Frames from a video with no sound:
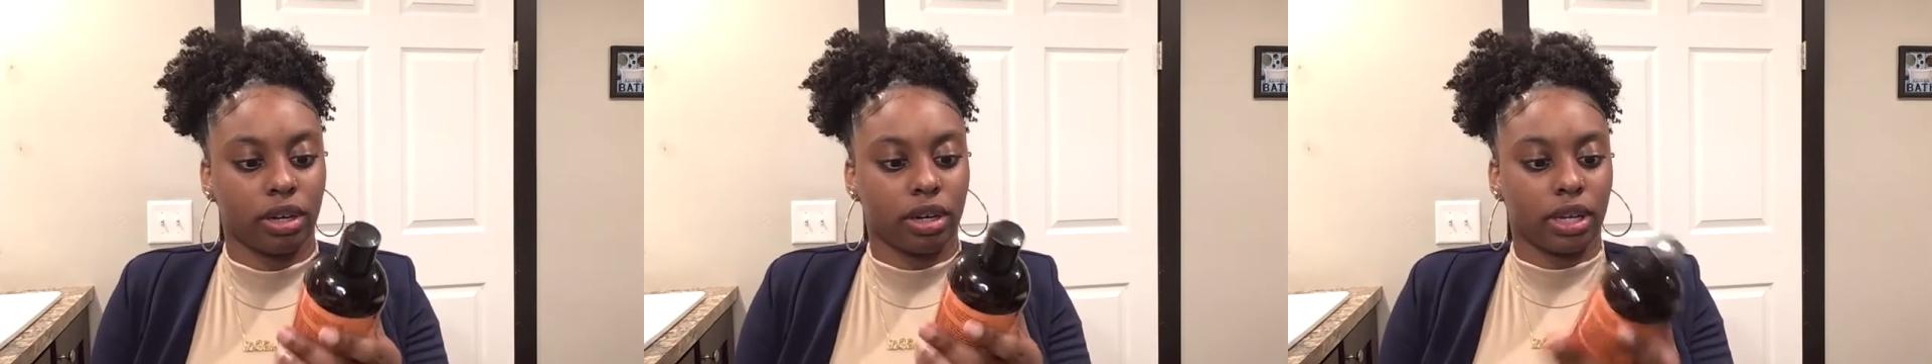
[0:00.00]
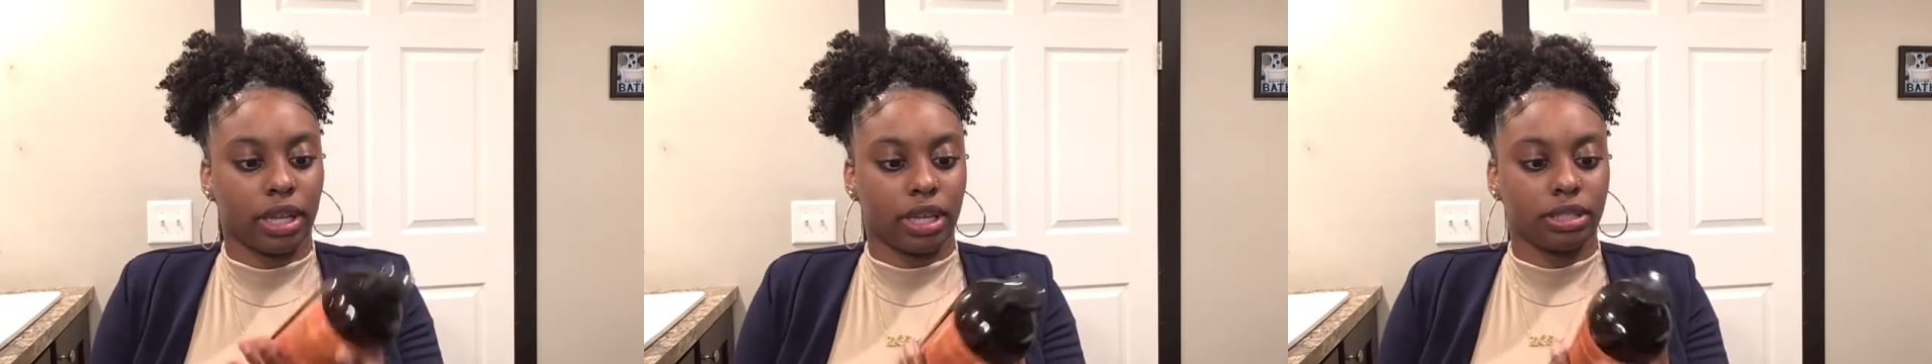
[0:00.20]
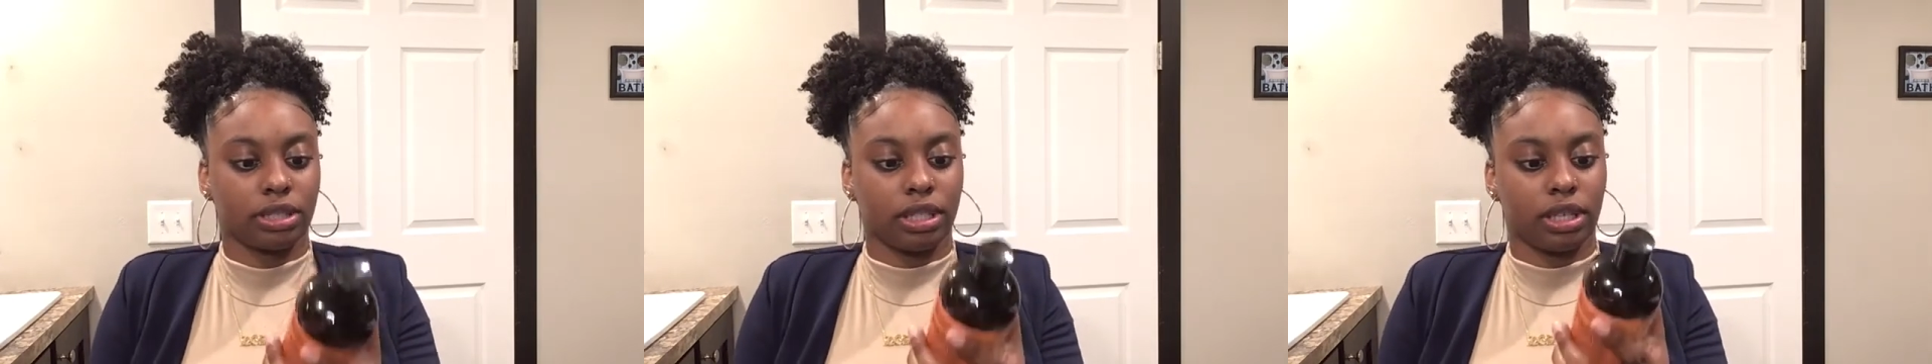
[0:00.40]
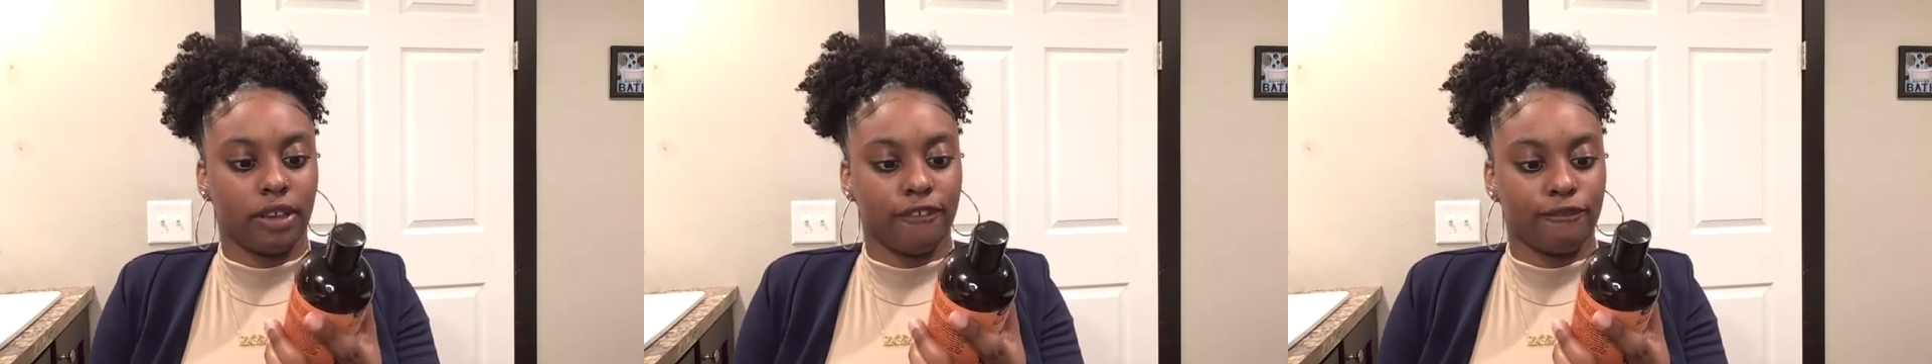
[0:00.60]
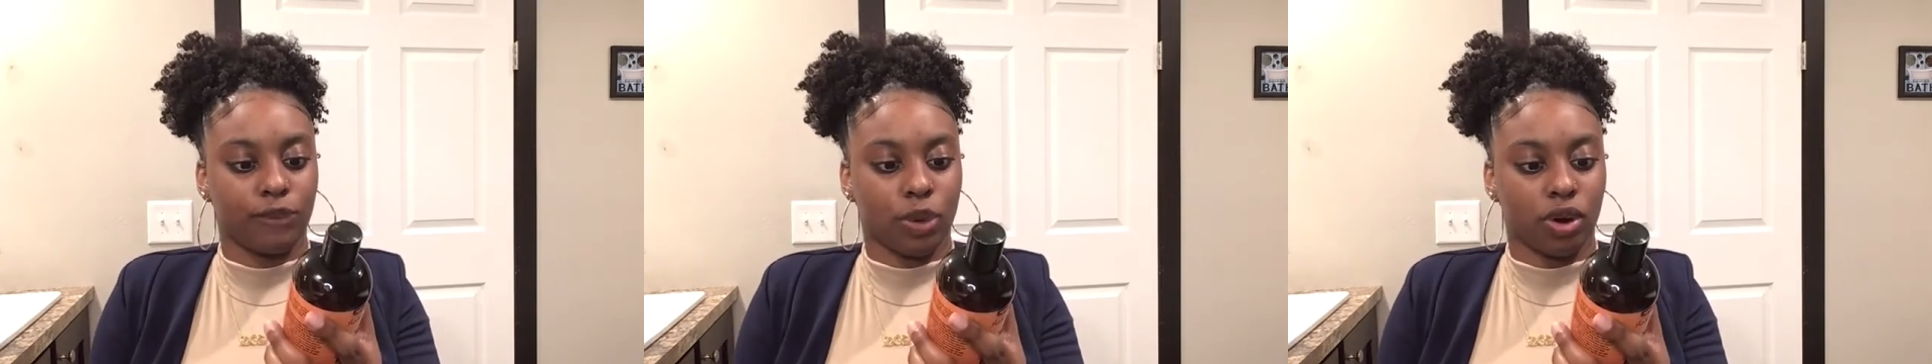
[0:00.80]
excellent
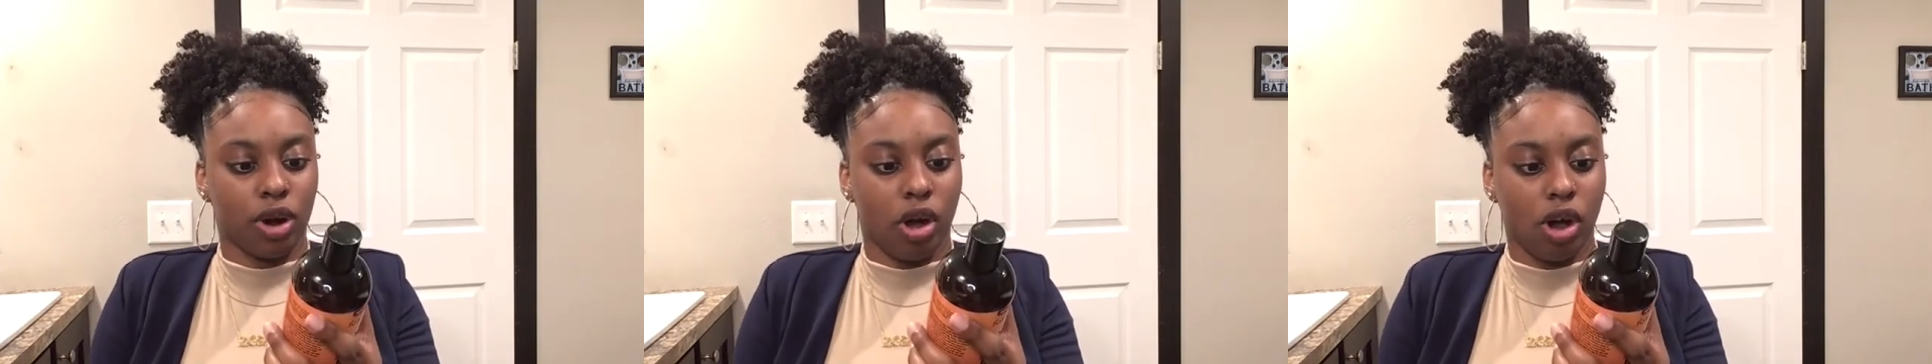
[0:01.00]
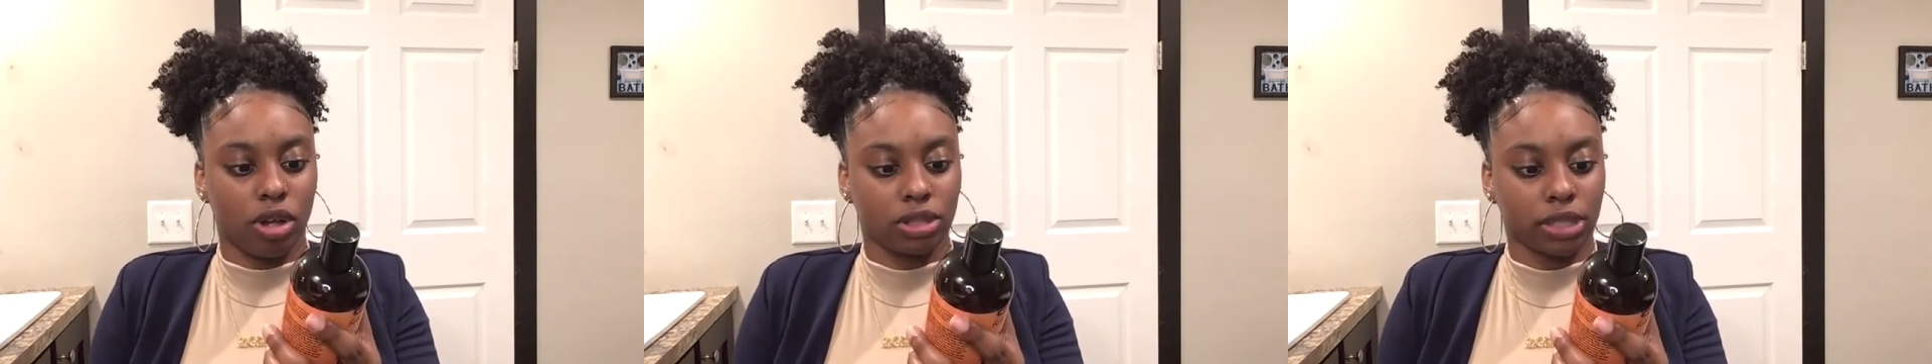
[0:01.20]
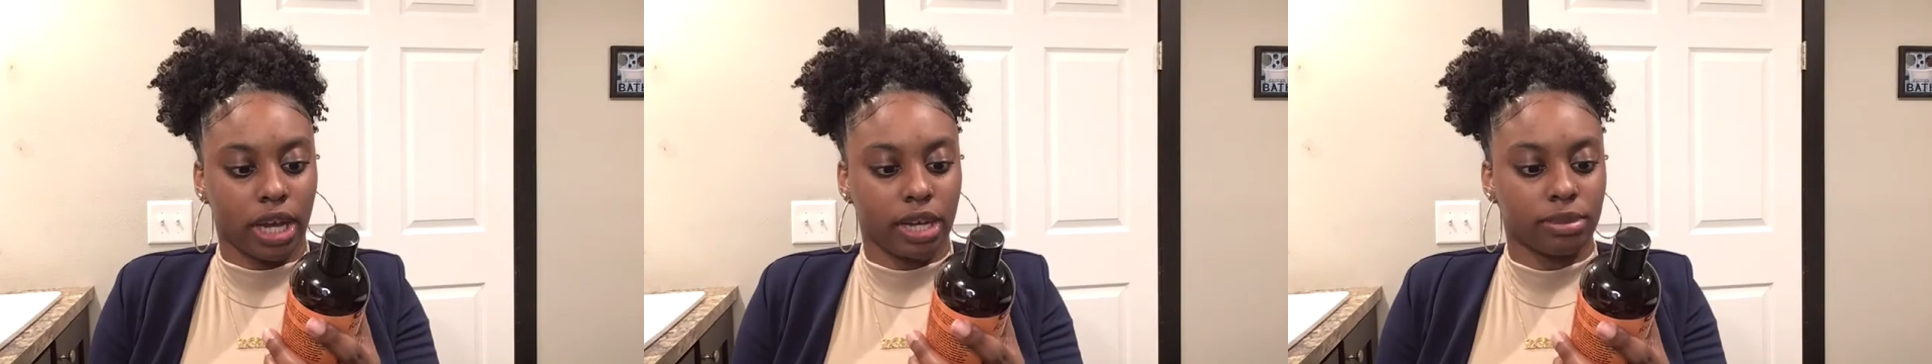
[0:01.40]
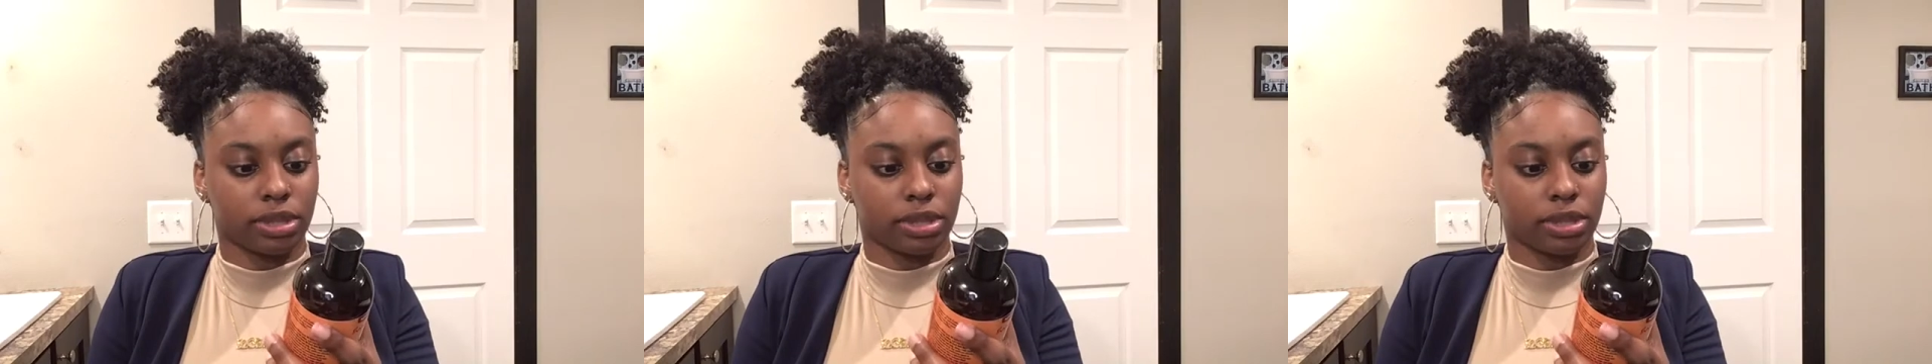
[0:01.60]
for all types